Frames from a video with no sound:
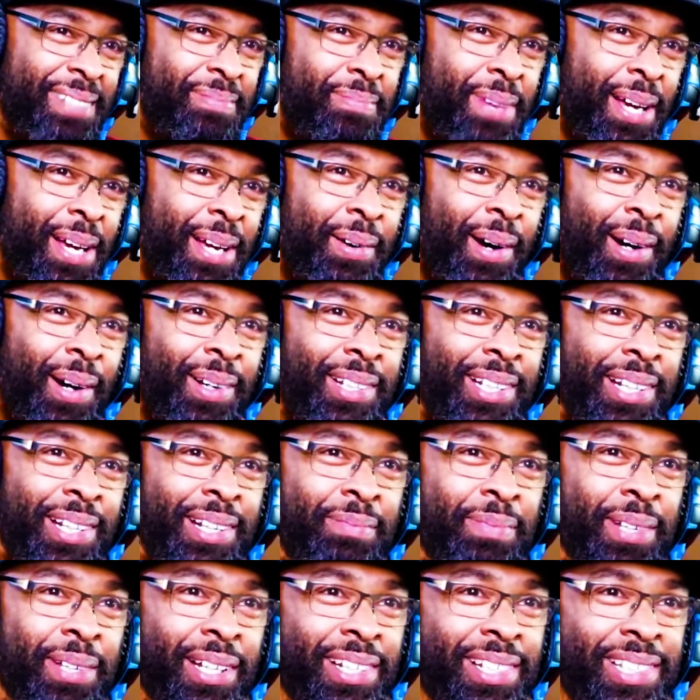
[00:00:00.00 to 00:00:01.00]
Man walked in the
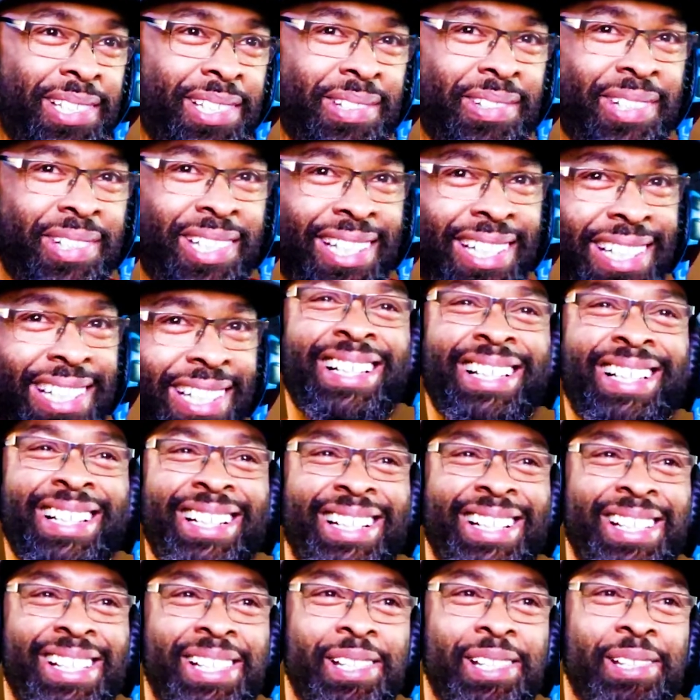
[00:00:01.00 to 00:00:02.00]
middle of the street.
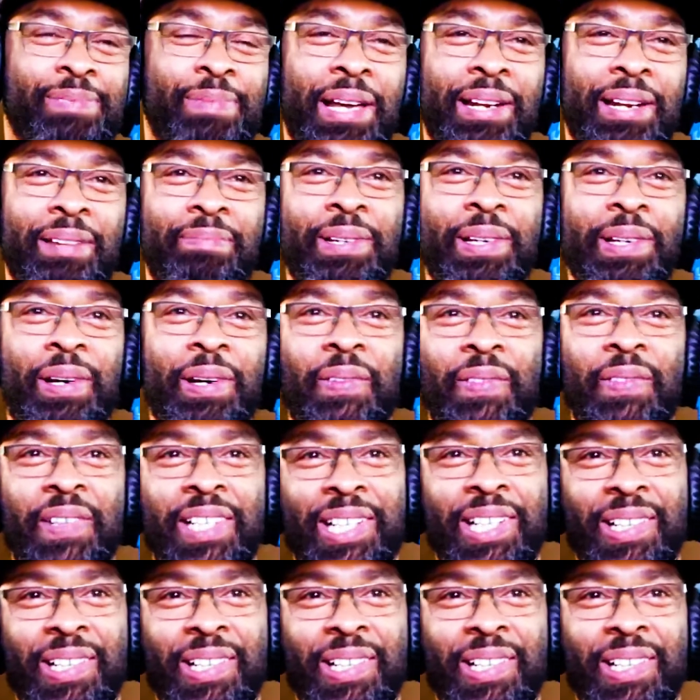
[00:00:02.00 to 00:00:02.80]
This is about to be over the